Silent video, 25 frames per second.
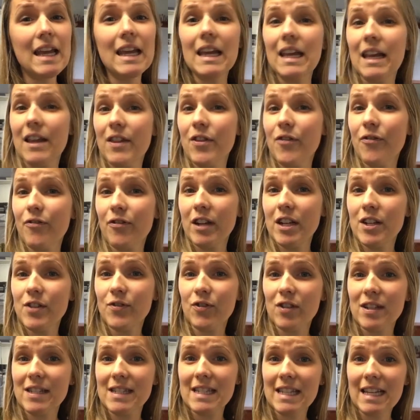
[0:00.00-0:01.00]
in the fridge
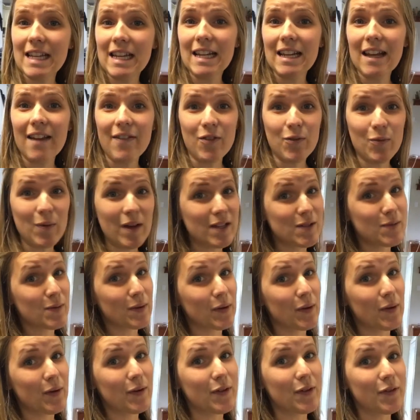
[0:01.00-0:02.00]
for us to eat and the rest will
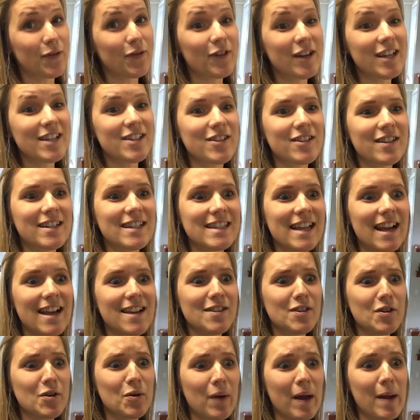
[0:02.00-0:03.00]
go in the freezer because that
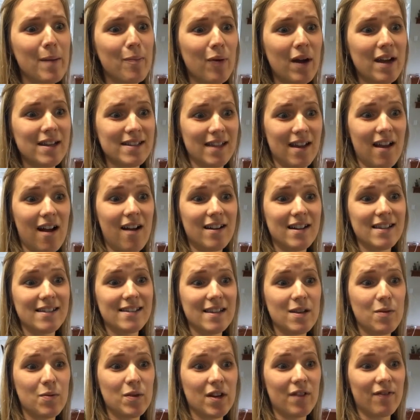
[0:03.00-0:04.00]
is a great price. I
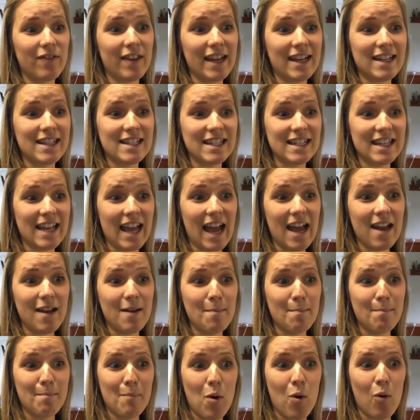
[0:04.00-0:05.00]
honestly would have liked to get
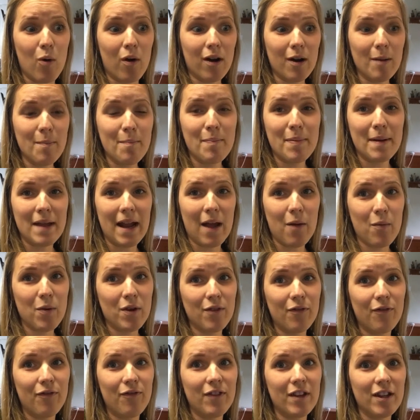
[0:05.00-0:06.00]
more, but I would
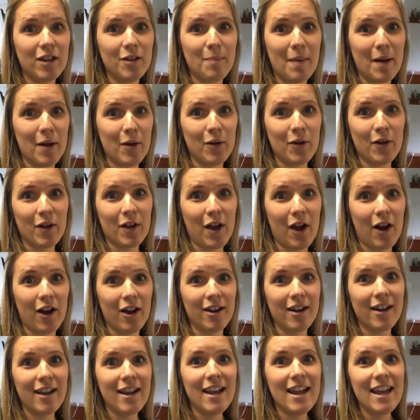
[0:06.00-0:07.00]
have filled my whole
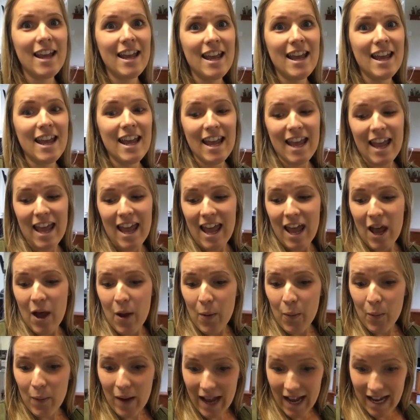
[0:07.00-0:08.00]
cart.
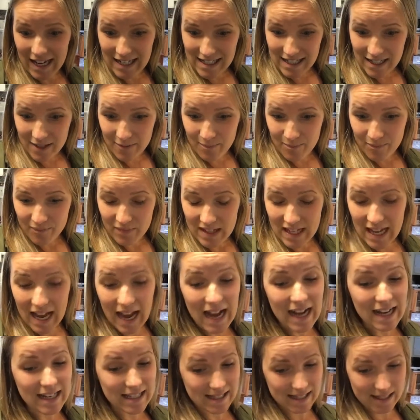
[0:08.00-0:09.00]
What?
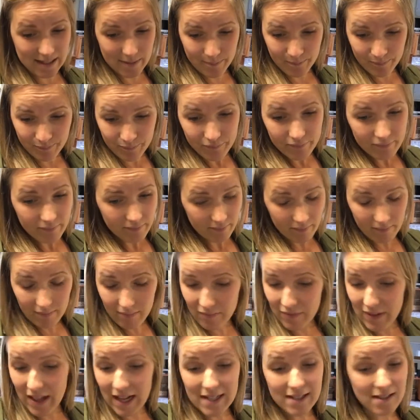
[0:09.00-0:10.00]
Yes.
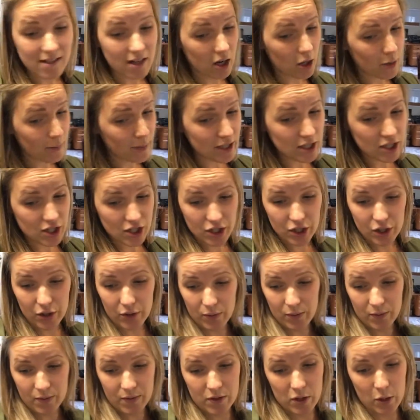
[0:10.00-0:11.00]
That's garbage
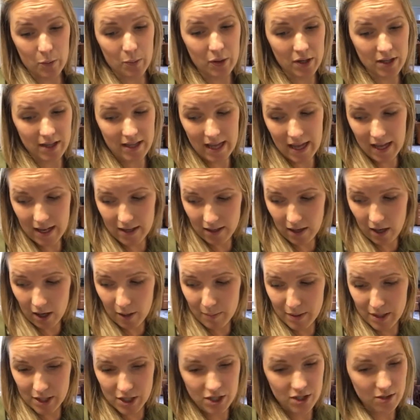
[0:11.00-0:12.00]
too. So put that
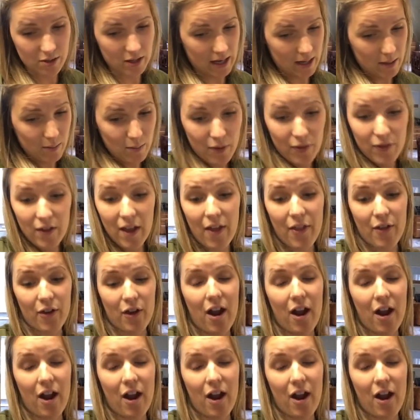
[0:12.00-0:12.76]
garbage in with the other